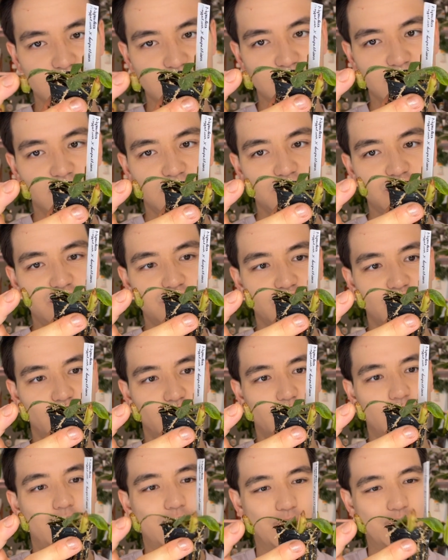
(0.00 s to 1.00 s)

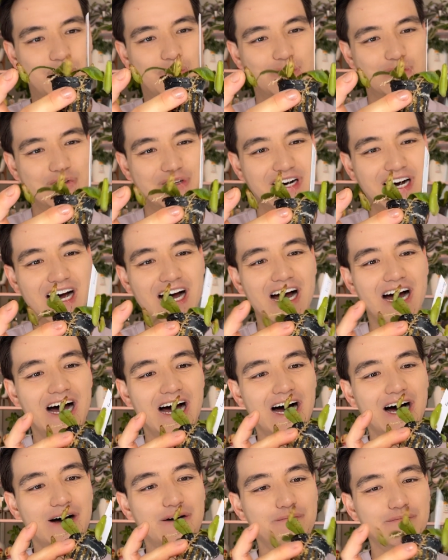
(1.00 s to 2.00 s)
So
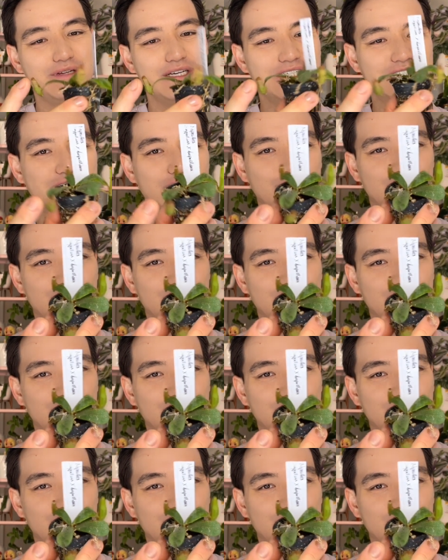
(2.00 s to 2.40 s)
please don't